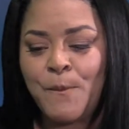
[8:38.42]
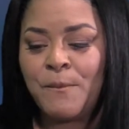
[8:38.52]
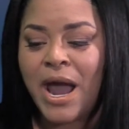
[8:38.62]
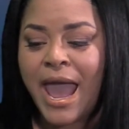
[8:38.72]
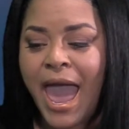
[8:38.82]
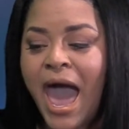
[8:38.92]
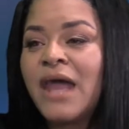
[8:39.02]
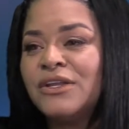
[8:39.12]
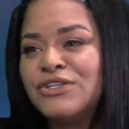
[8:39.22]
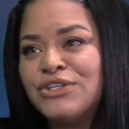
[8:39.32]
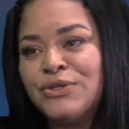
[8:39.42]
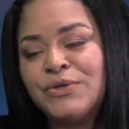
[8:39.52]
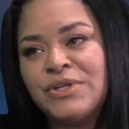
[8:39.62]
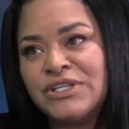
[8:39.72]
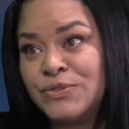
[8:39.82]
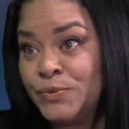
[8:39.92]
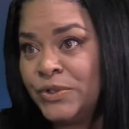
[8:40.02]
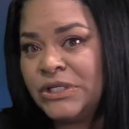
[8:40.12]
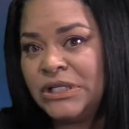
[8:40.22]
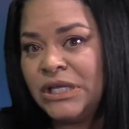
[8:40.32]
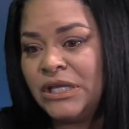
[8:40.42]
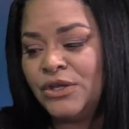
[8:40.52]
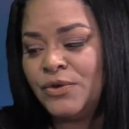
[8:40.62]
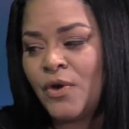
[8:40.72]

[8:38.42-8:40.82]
My attitude is really,